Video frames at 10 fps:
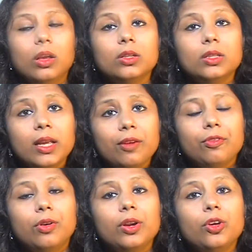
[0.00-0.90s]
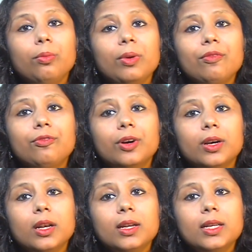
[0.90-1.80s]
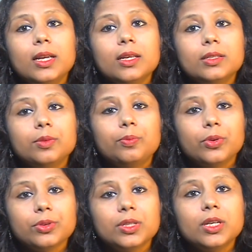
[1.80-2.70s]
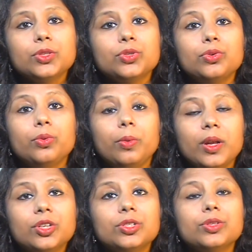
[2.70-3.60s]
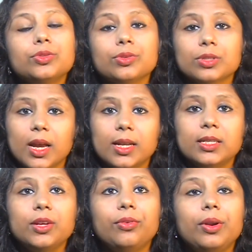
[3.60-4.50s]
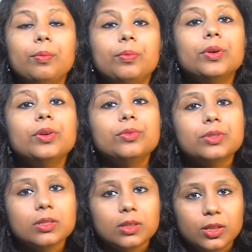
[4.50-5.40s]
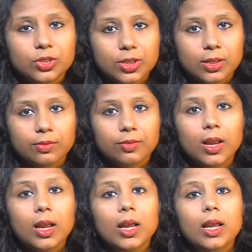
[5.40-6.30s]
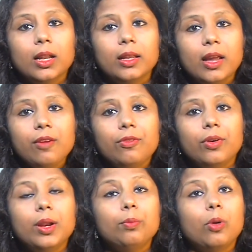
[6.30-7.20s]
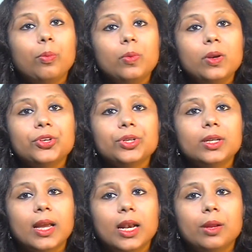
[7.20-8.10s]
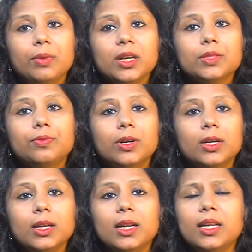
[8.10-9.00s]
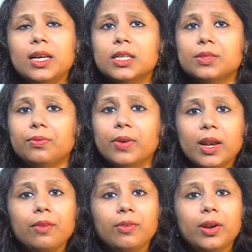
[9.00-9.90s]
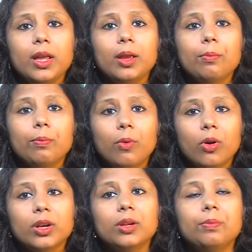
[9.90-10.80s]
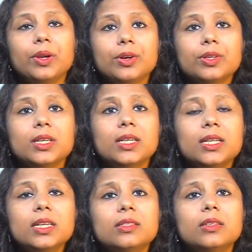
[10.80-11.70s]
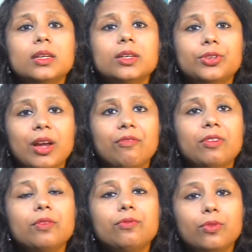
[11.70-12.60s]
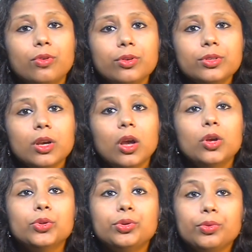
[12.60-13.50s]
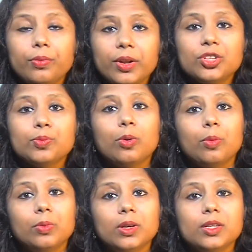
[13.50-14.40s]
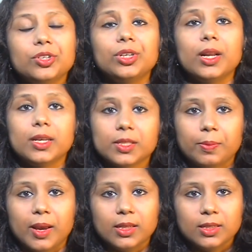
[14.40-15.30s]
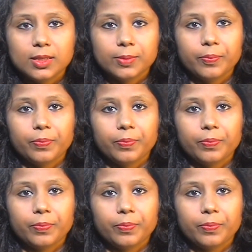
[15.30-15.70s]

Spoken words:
Therefore, human fertility is the process through which the society reproduces itself. Therefore, in population dynamics, fertility is very, very important because it is the driving force through which population expands.